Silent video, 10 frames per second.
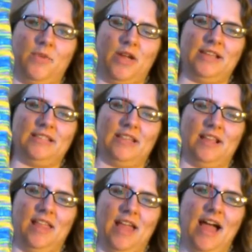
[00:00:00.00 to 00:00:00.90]
in the
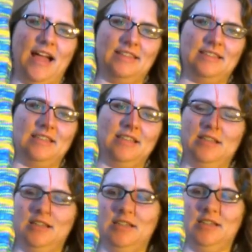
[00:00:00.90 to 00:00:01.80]
breaks in
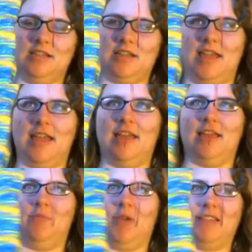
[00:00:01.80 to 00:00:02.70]
class
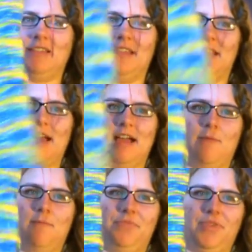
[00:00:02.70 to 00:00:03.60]
and breaks in the
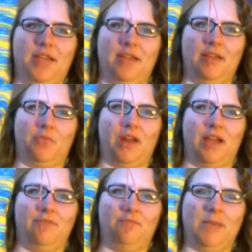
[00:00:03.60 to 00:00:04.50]
lab
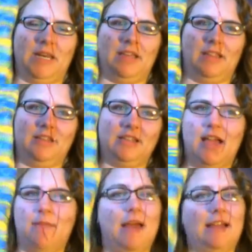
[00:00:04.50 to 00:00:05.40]
and when I've been
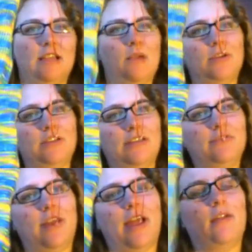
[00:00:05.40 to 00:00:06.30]
killing time, as I
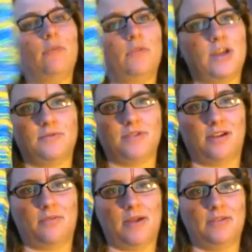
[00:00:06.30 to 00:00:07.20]
was yesterday, which
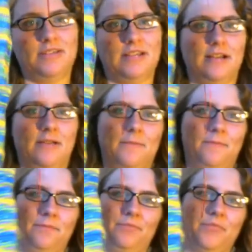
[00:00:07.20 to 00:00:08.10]
I will talk about in a sec.
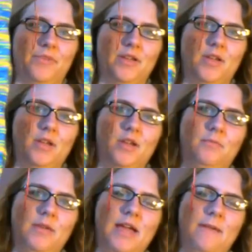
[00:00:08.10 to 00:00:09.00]

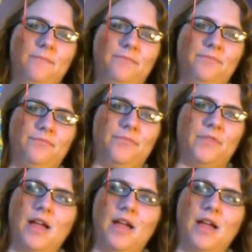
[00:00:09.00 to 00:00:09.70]
But yeah,